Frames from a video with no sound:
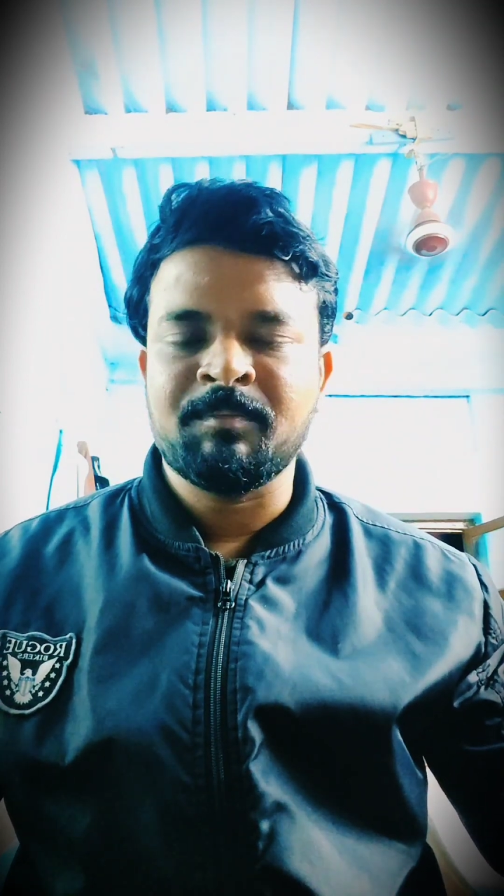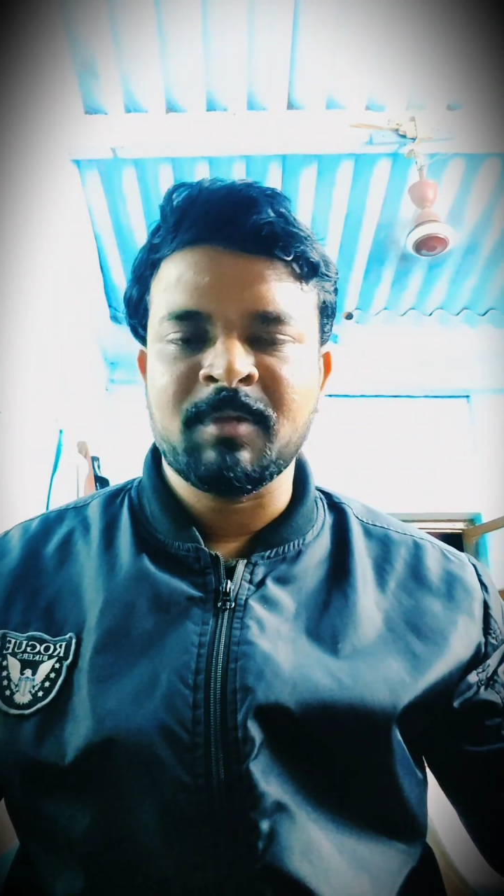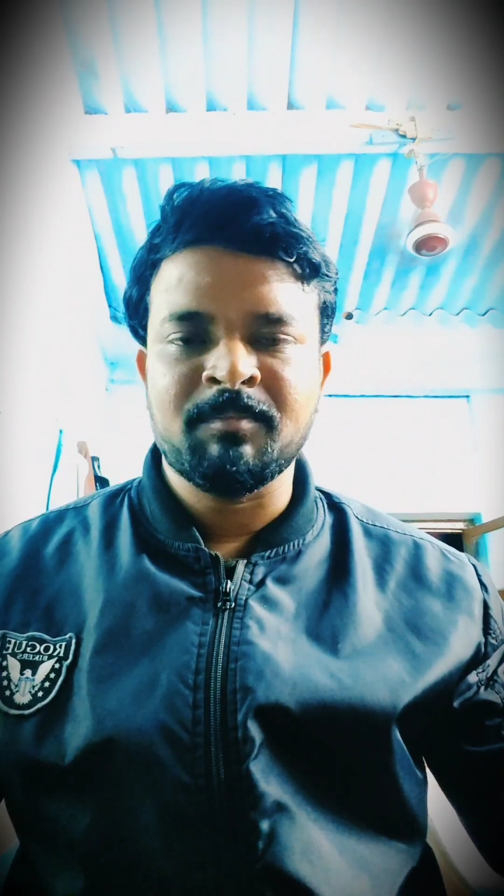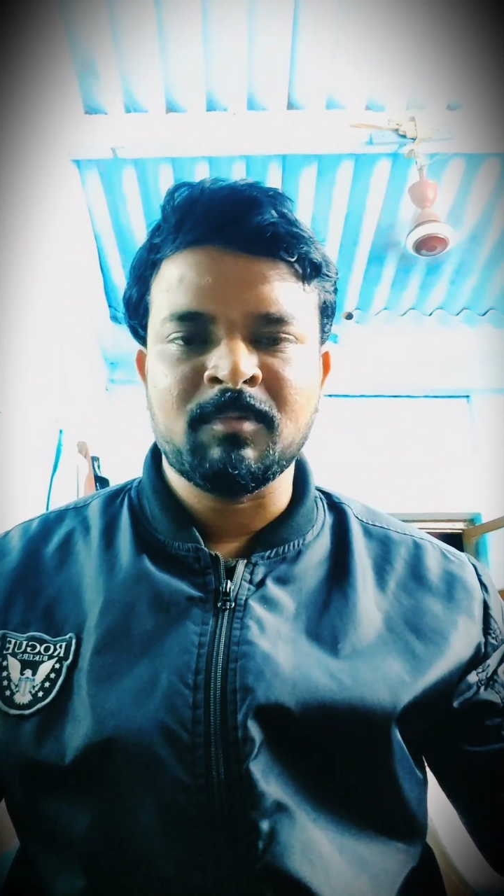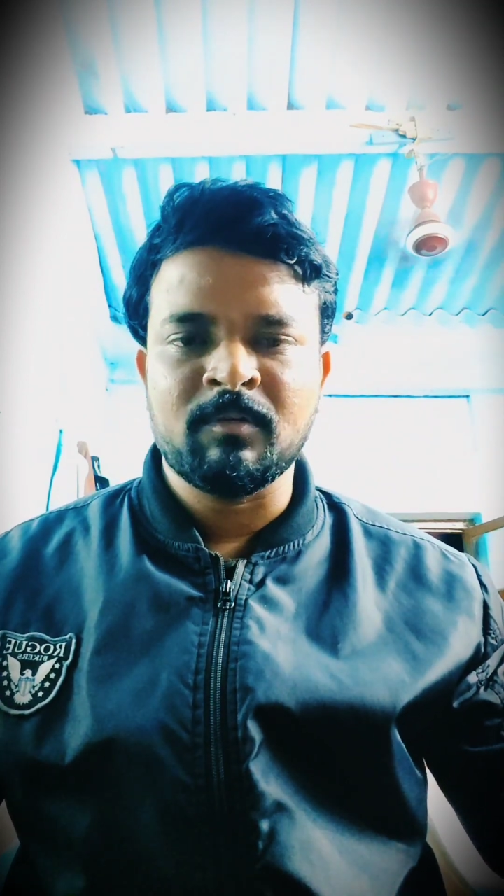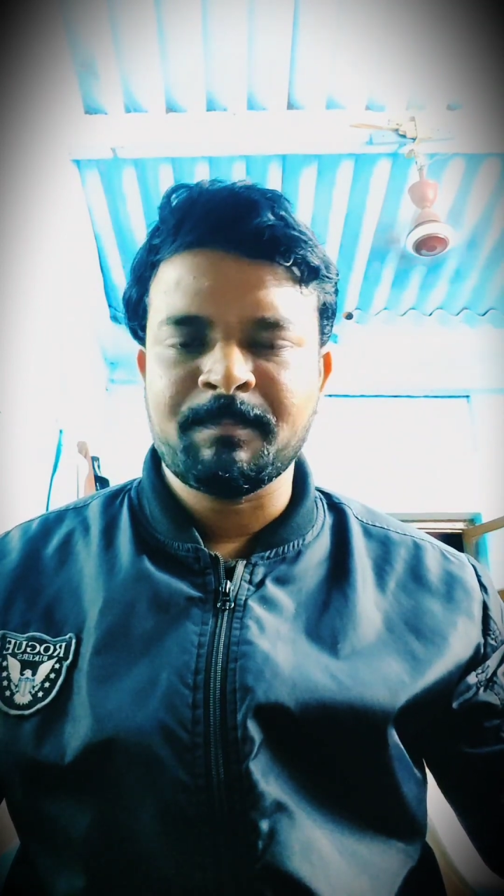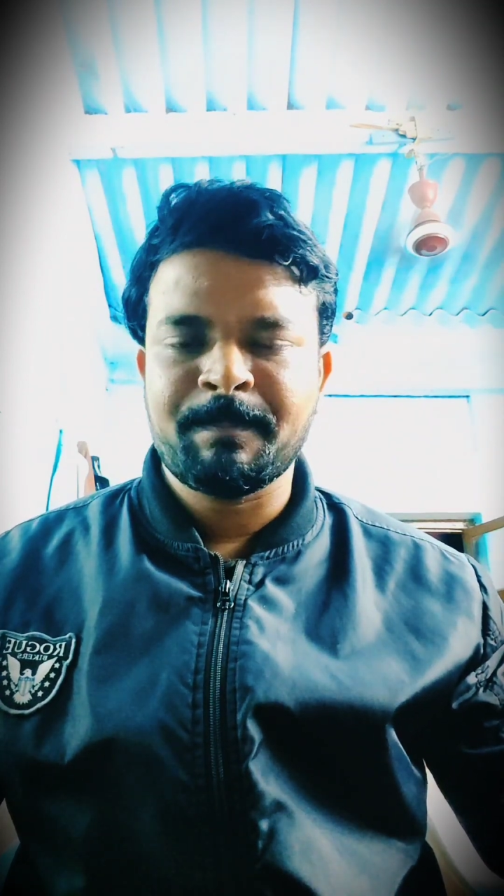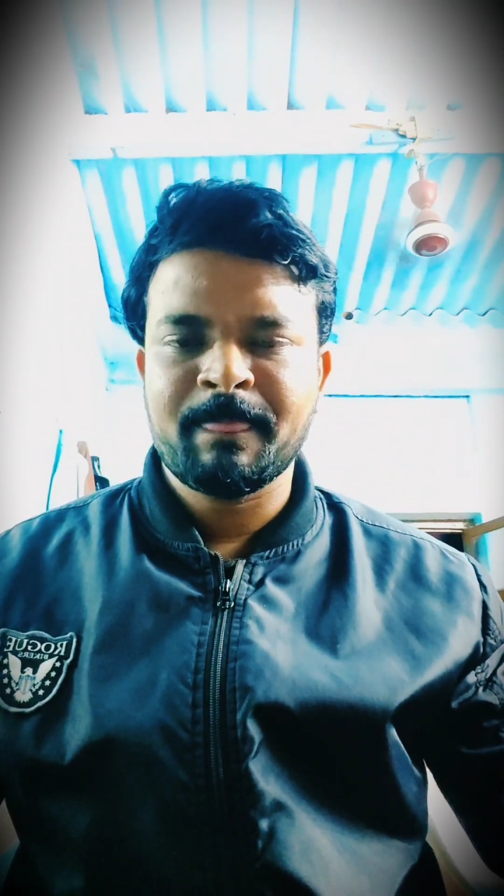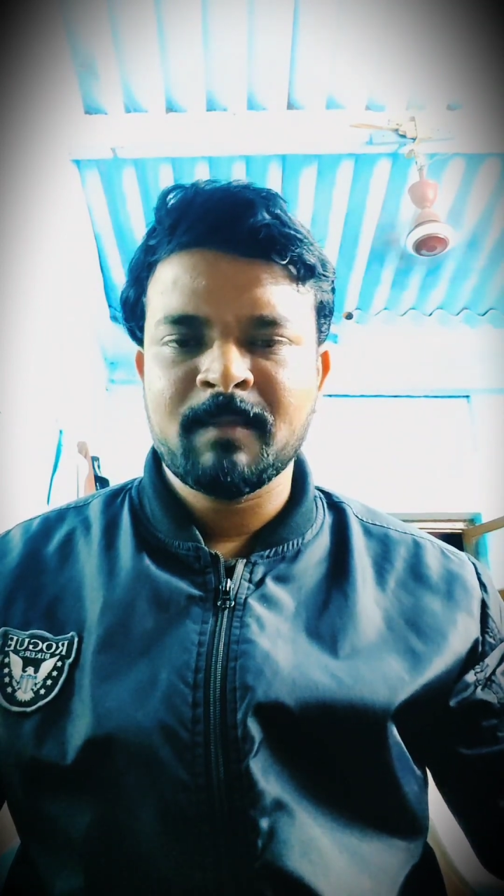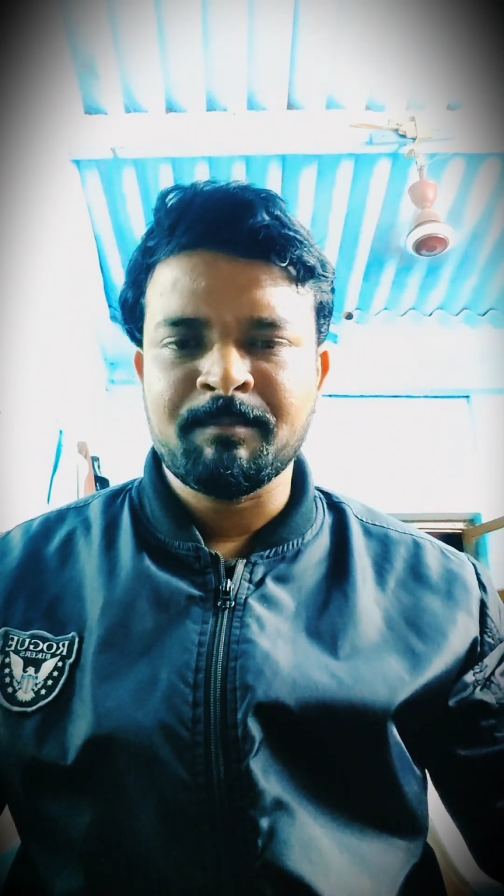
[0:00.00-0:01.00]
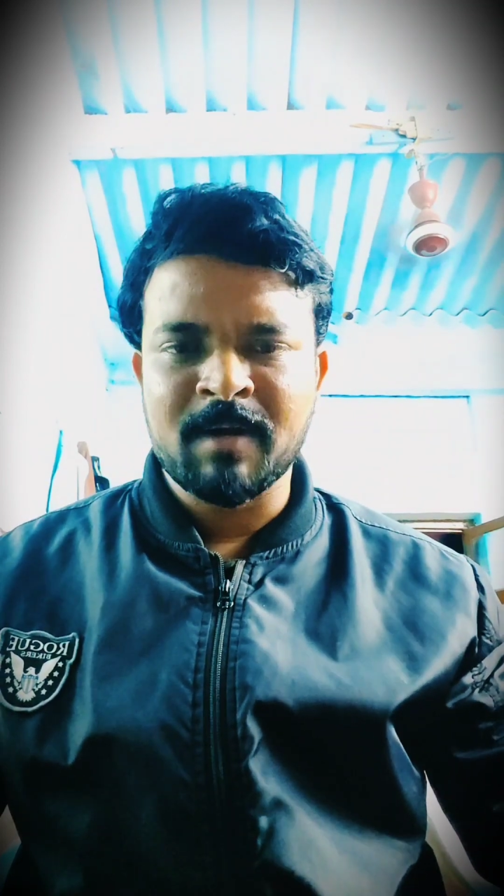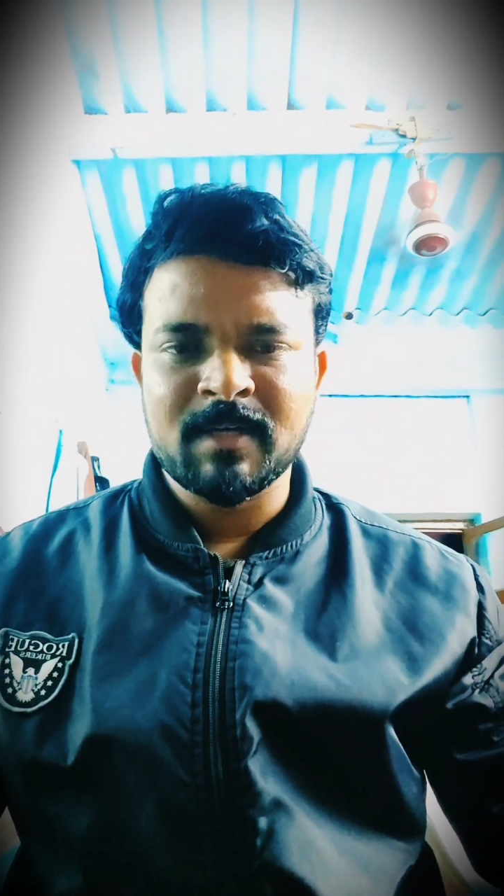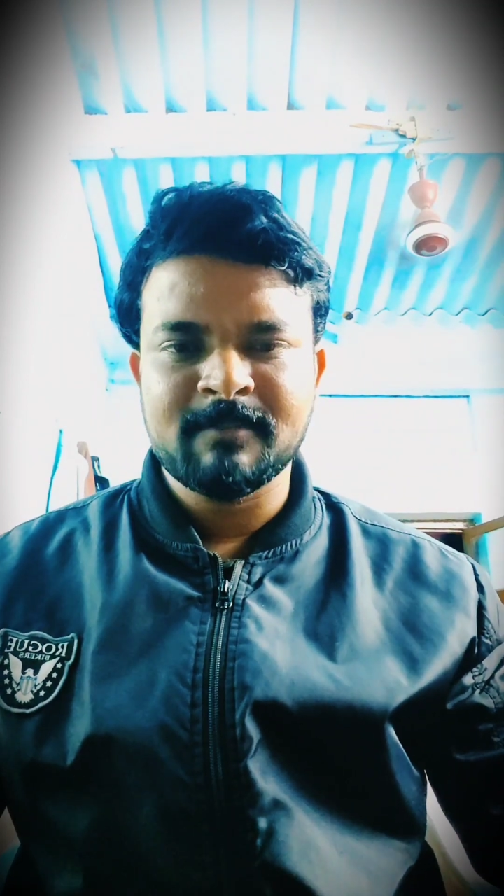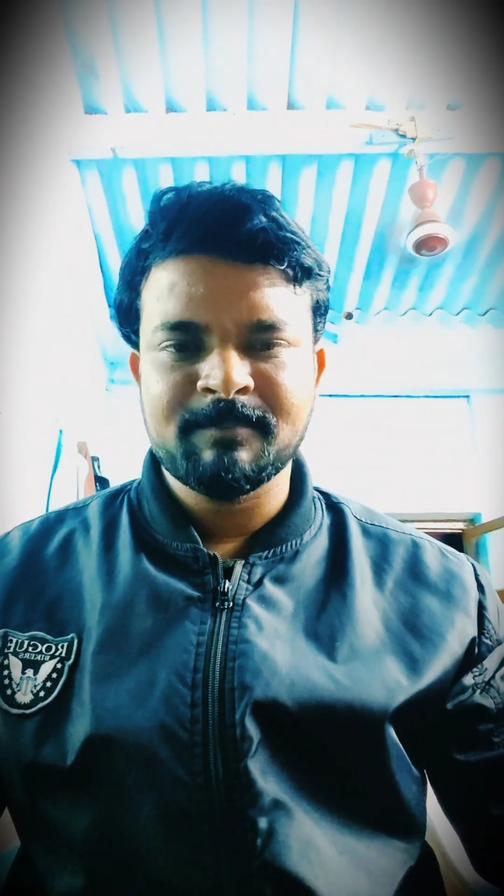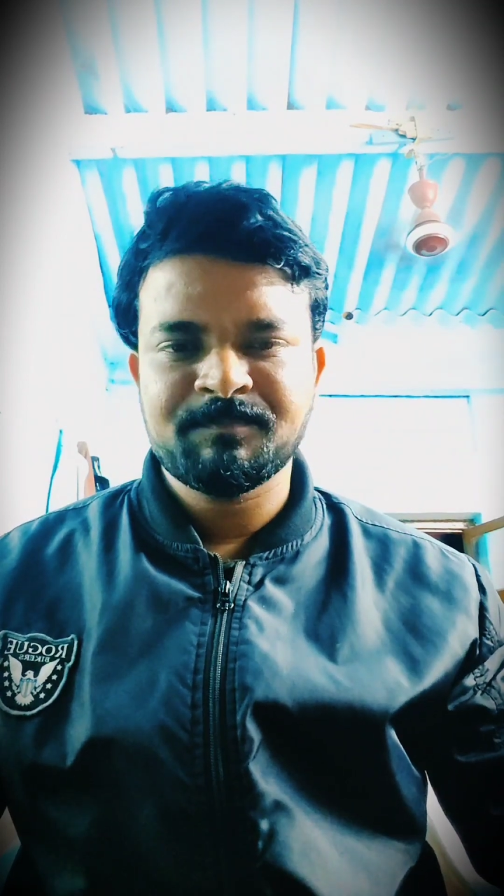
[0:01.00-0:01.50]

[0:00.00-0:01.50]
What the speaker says: our people. But